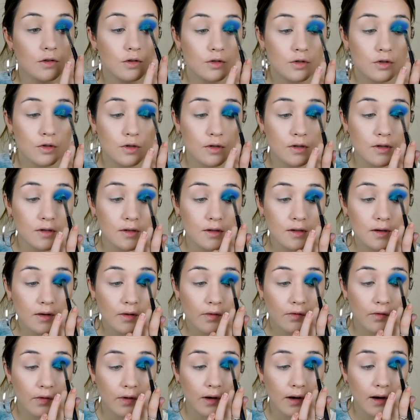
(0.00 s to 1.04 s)
So
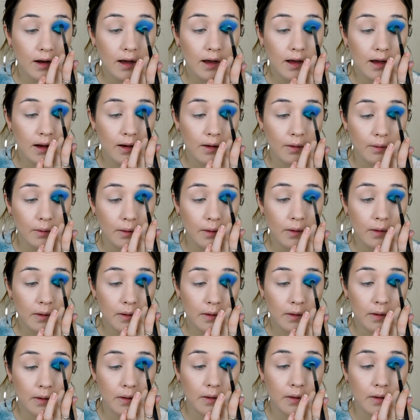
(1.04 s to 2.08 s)
just for
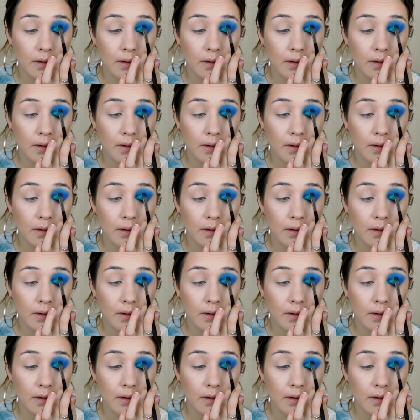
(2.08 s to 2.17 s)
now,